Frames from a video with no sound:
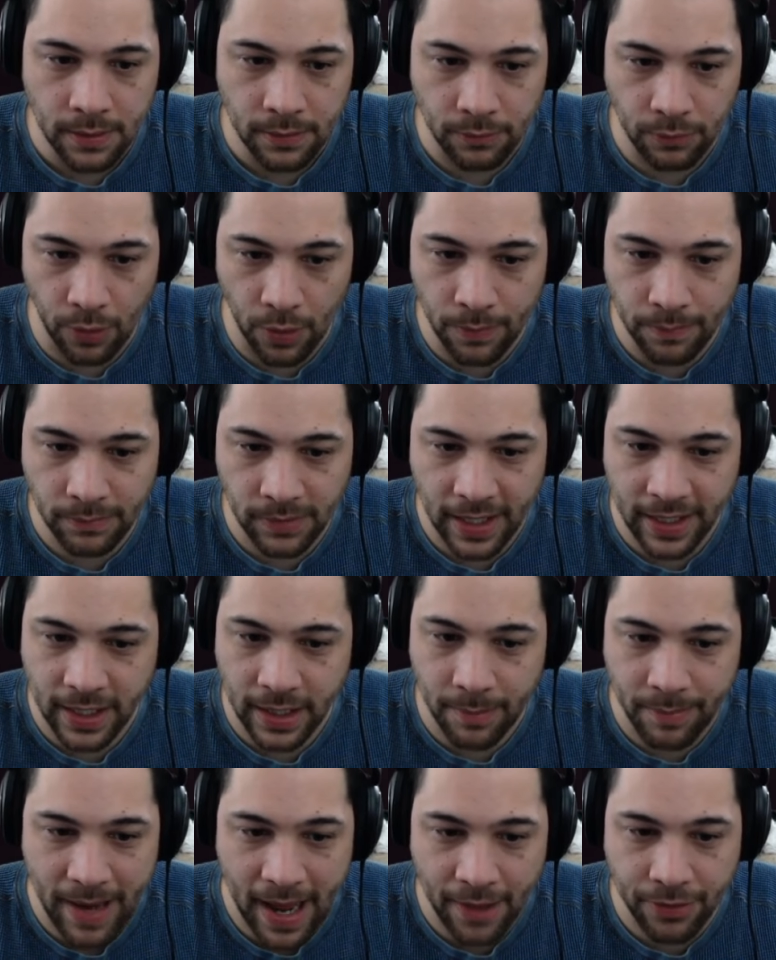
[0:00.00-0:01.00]
room, like in
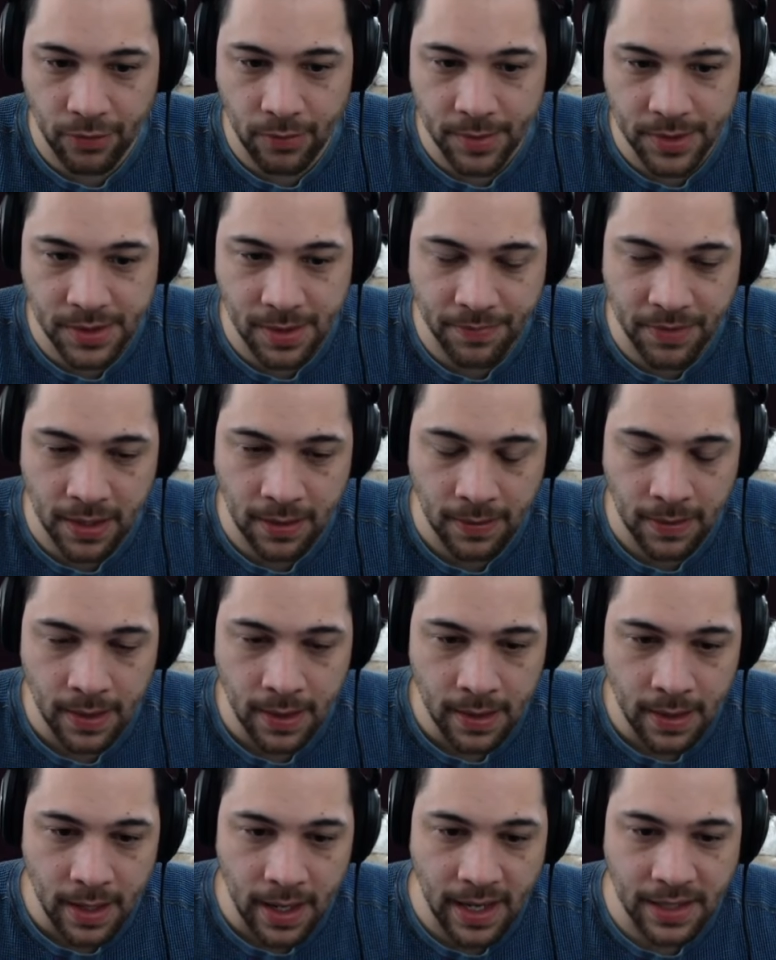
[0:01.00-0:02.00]
a bathroom or something,
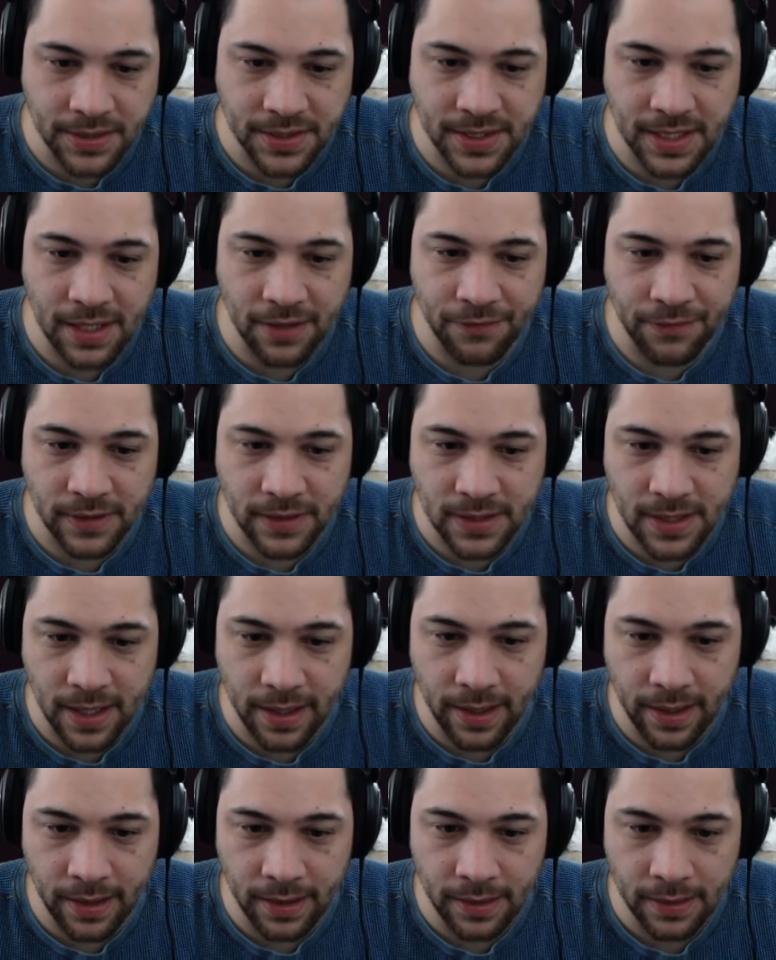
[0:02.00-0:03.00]
and see if it's
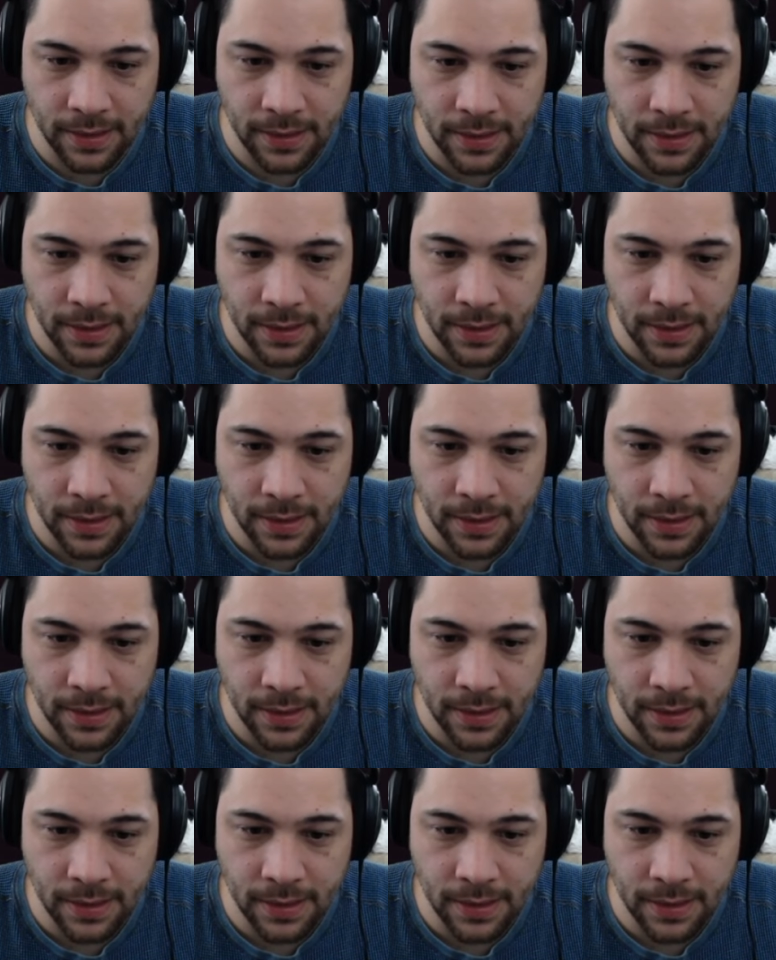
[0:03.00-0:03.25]
a